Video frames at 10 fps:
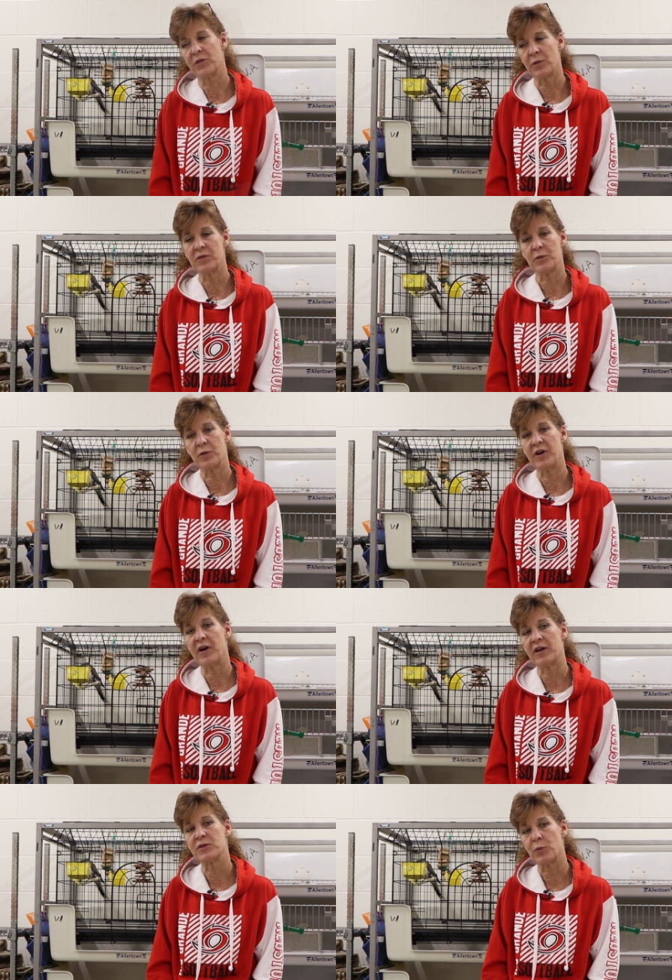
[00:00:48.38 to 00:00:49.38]
Through the
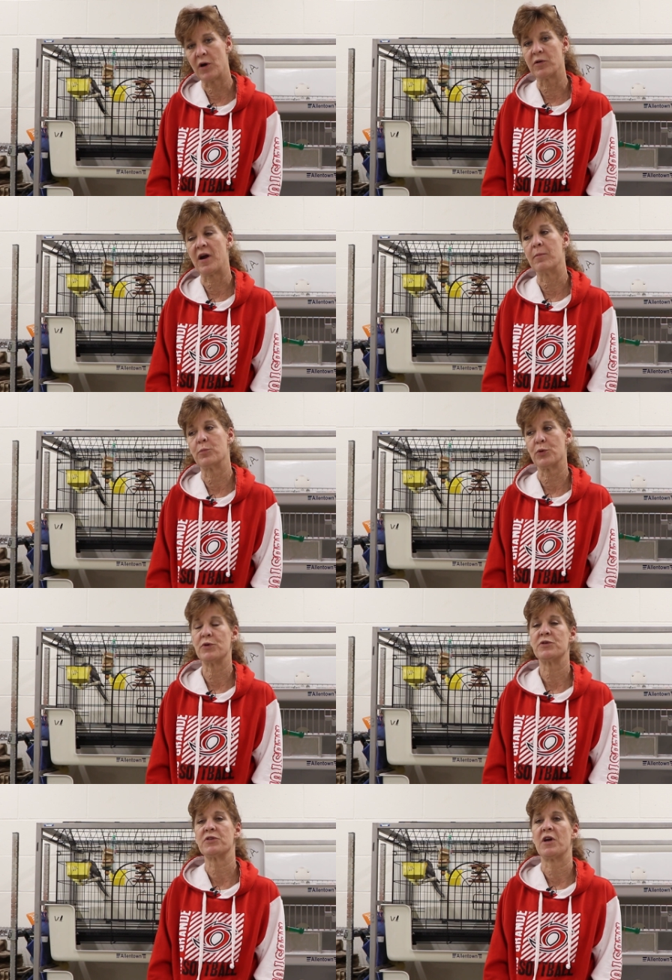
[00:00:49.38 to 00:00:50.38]
CareerX program,
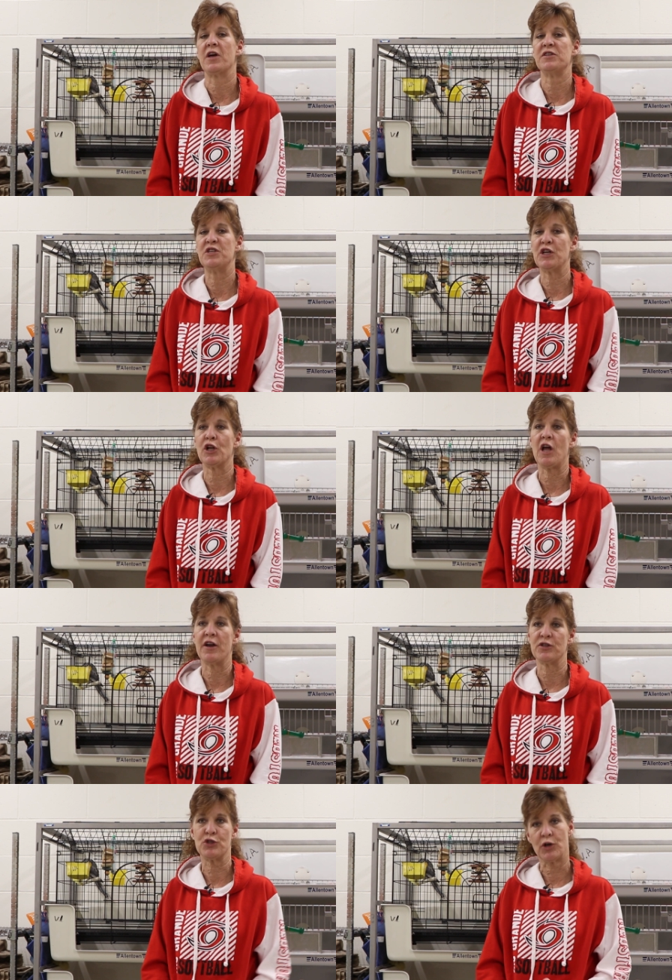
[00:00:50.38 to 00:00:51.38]
Bruce did a
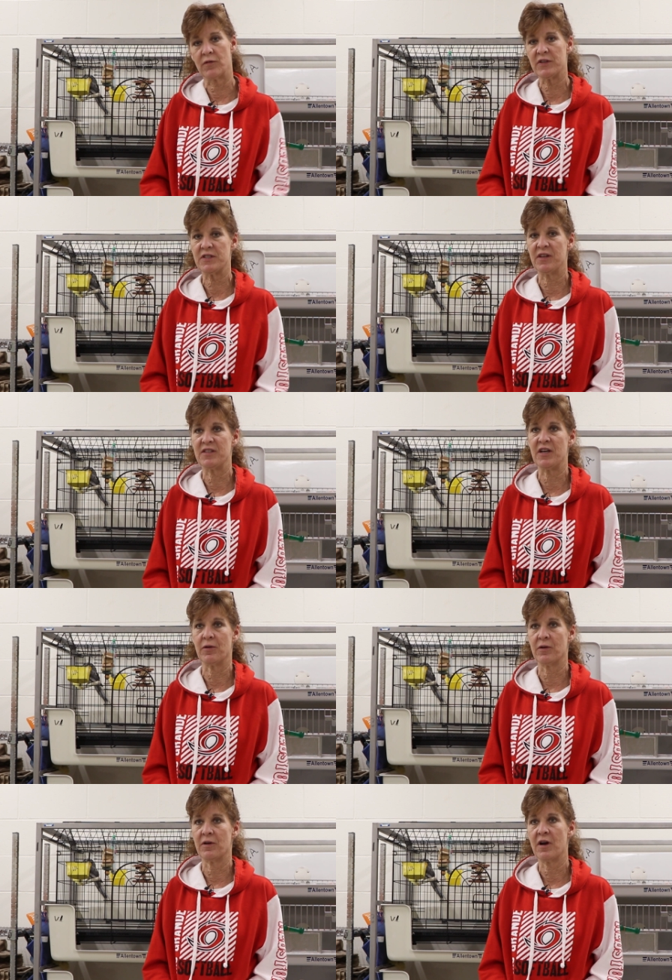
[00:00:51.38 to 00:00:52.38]
lot of services
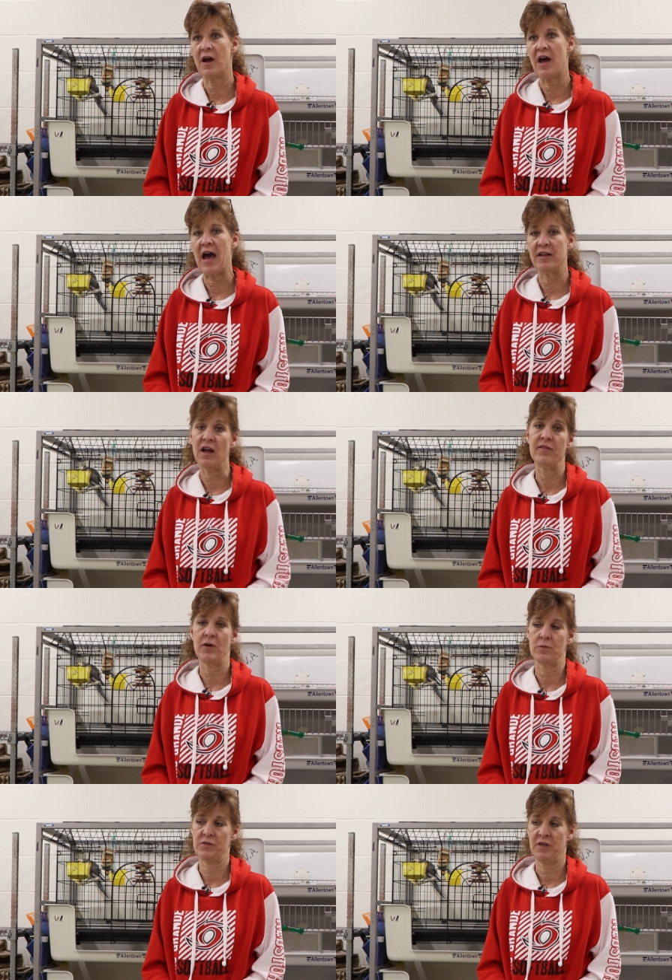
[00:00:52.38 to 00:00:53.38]
here at Live
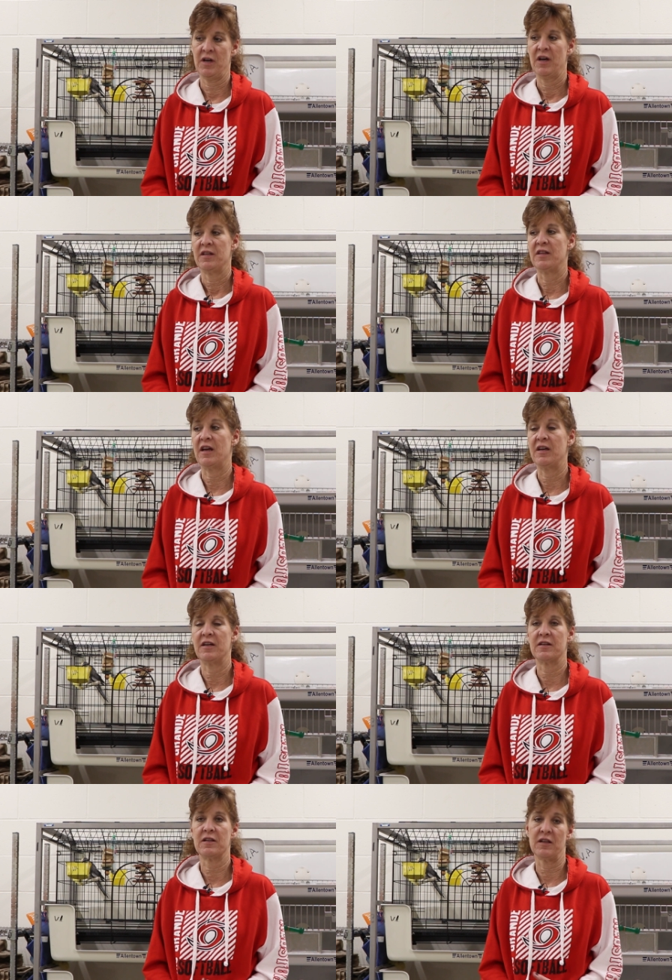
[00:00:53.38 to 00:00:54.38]
Oaks.
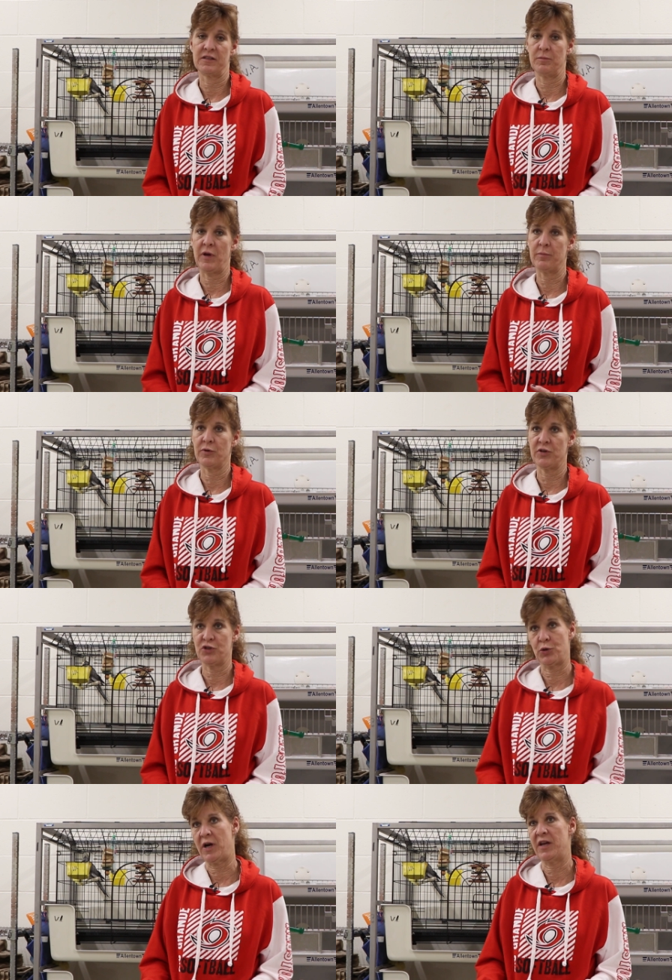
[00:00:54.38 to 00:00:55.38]
They collected paper to
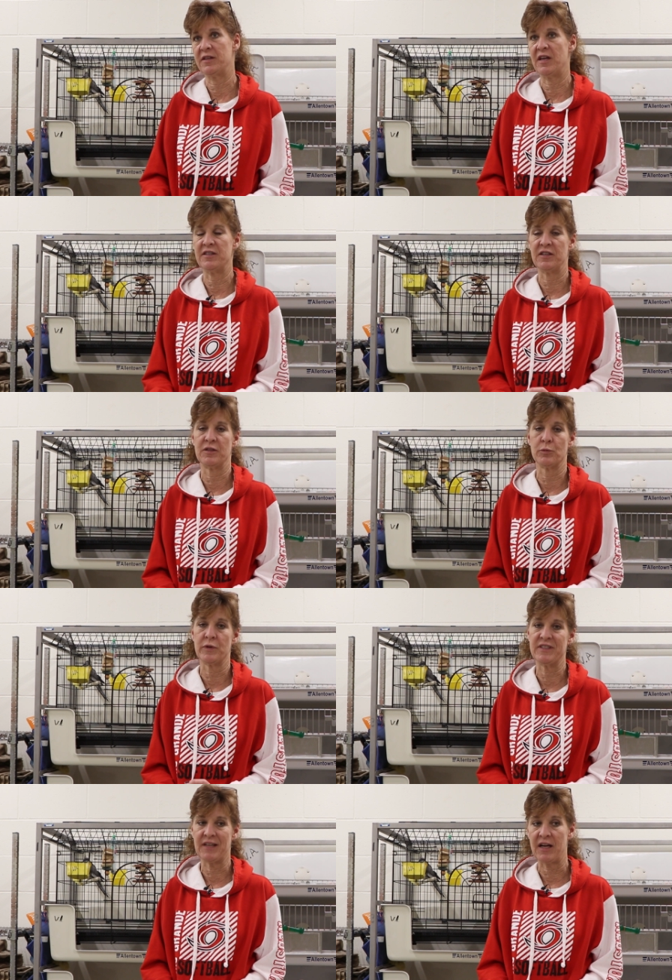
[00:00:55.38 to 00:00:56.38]
shred, they did the
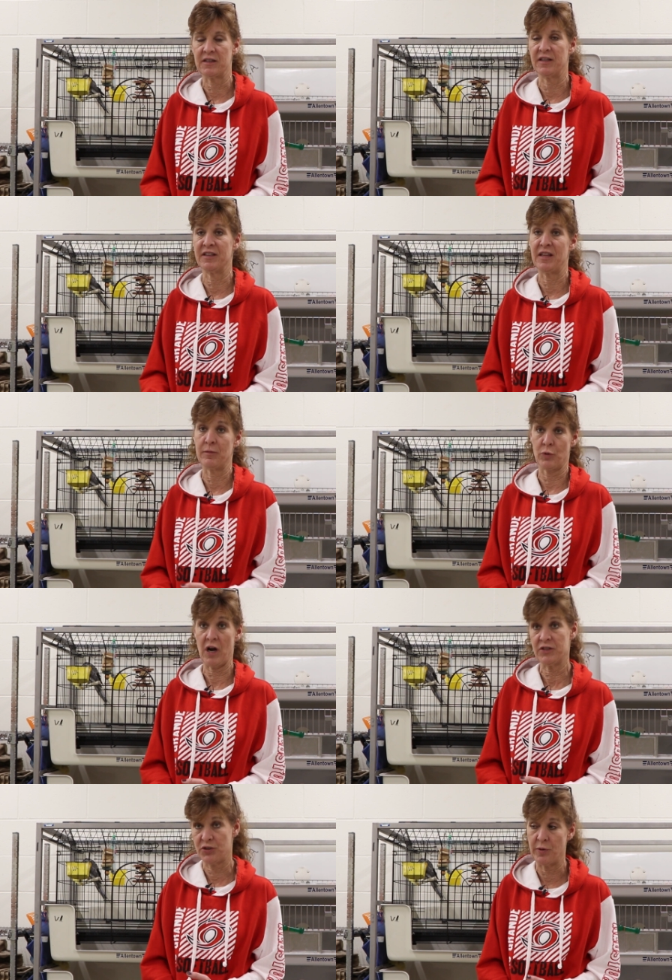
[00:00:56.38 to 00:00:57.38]
recycling, they
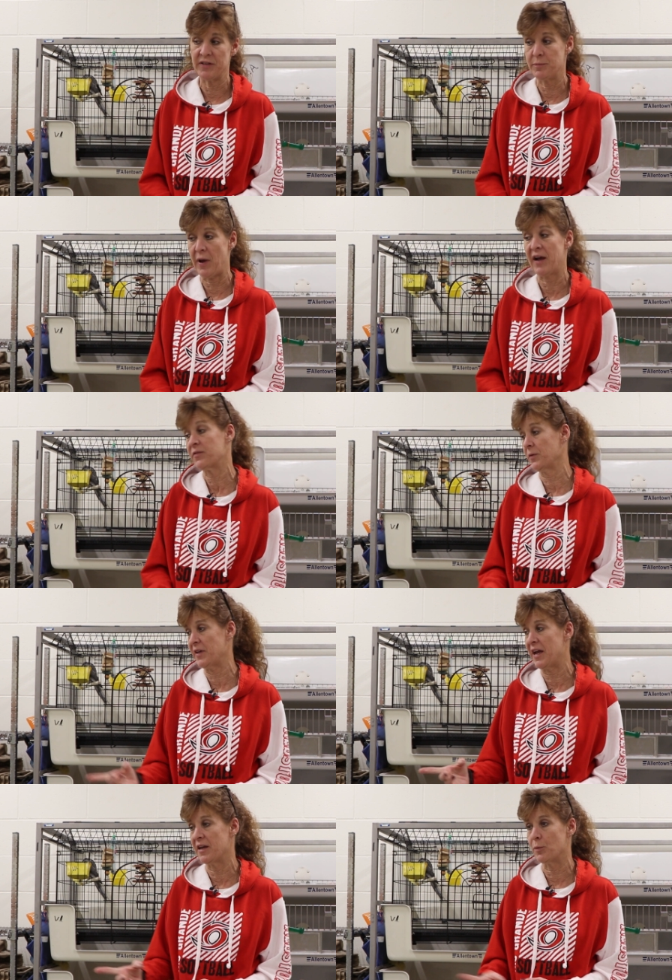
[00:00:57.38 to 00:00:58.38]
brought shreds back for
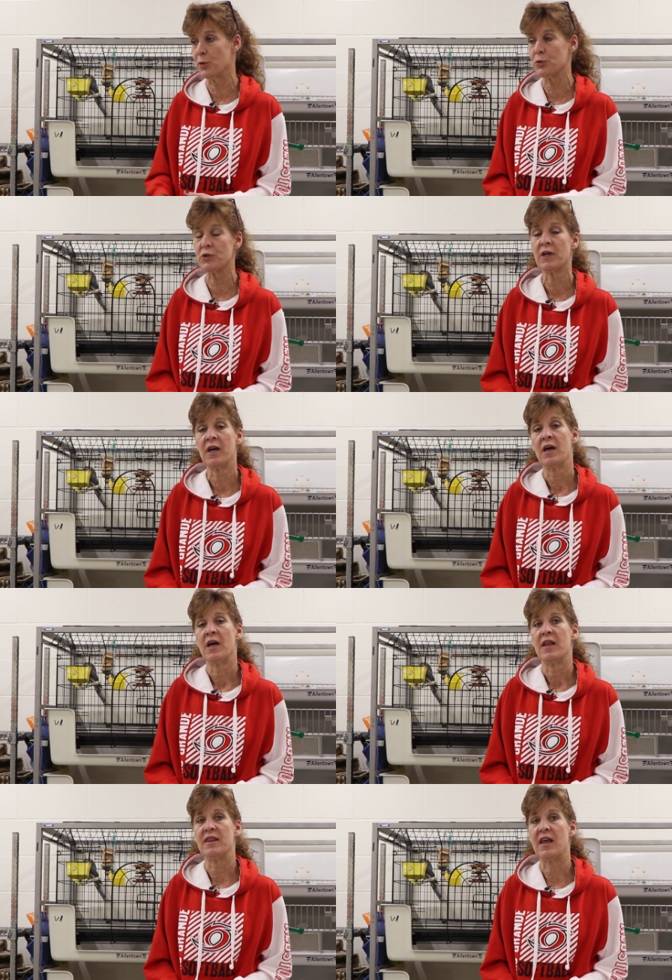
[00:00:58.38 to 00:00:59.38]
the animals,
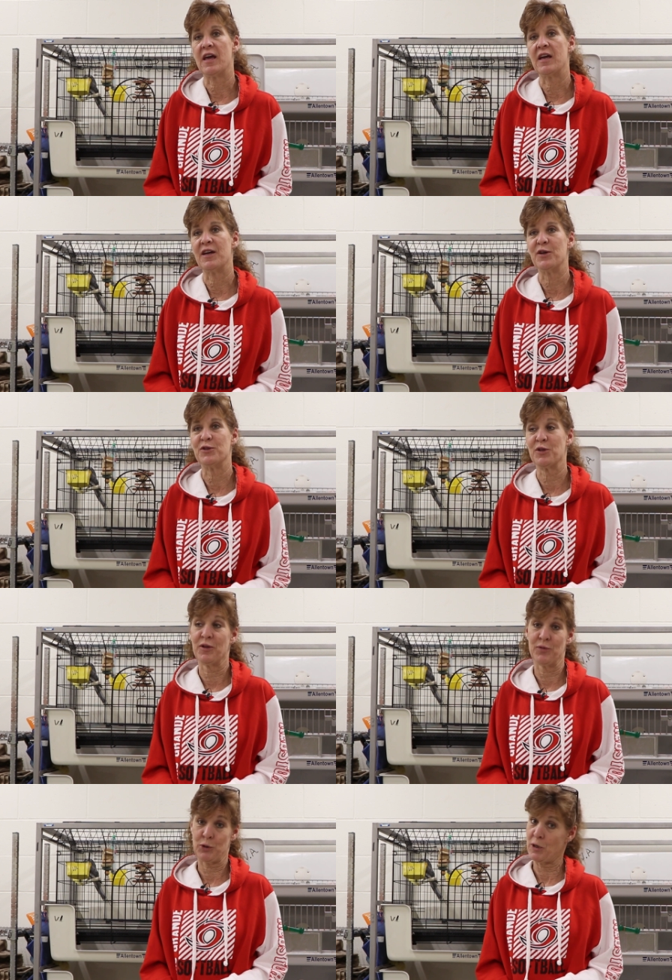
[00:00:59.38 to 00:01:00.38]
they
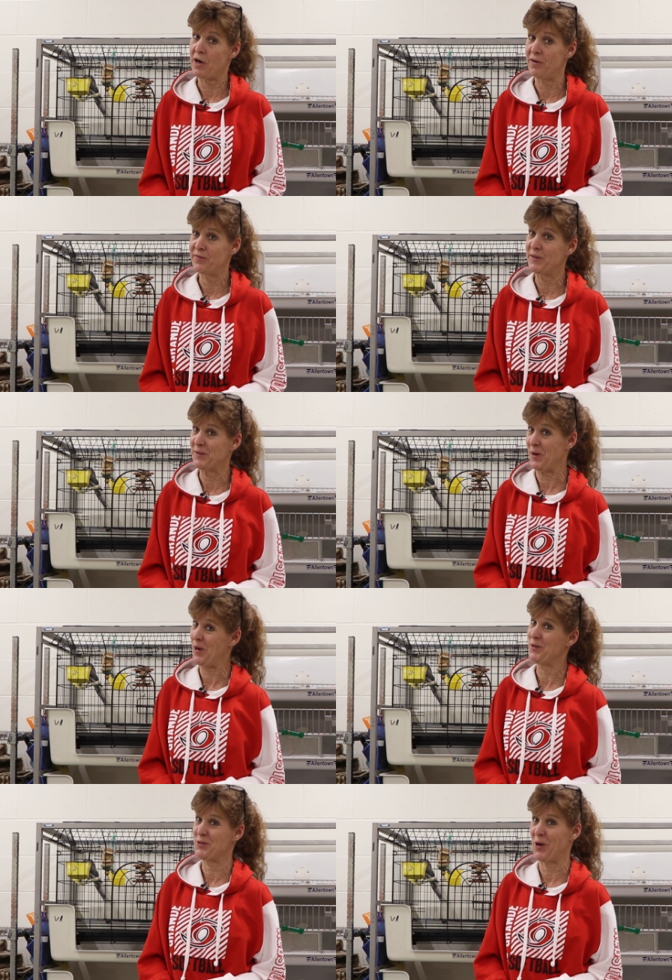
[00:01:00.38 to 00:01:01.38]
delivered coffee and
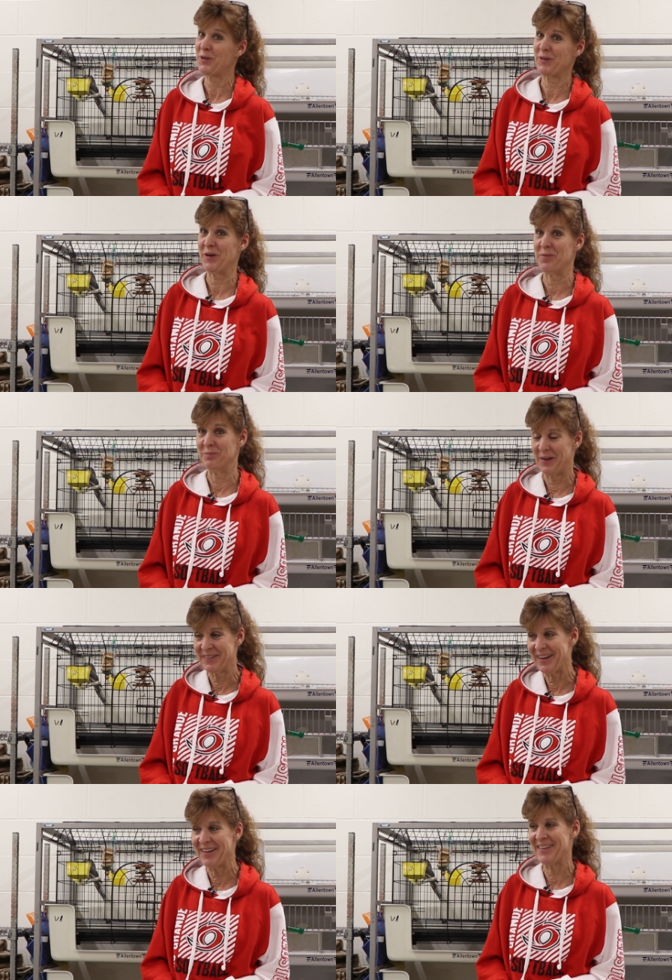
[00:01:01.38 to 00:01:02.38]
hot chocolate on
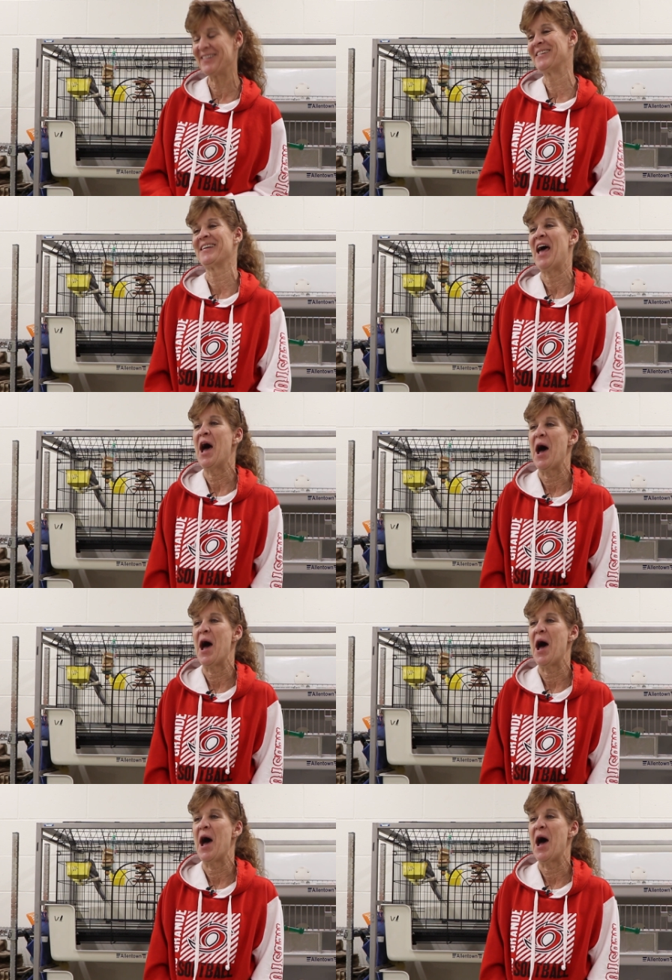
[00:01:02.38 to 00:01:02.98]
Mondays.